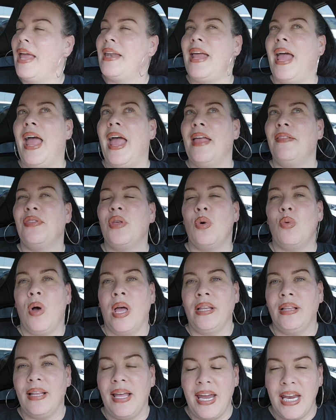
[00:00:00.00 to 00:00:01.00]
and the
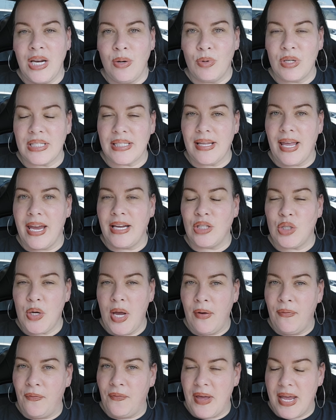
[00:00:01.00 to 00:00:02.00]
one lady was like, do you
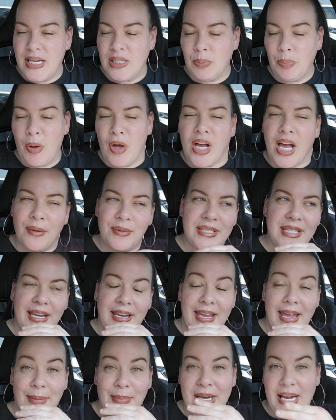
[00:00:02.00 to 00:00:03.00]
have Facebook? I was
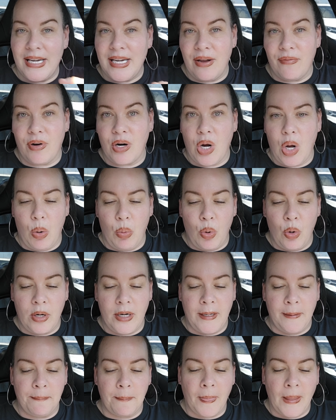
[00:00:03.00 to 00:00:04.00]
like, yeah, but I never go on
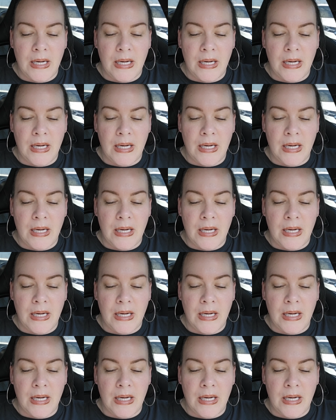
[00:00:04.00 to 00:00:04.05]
it.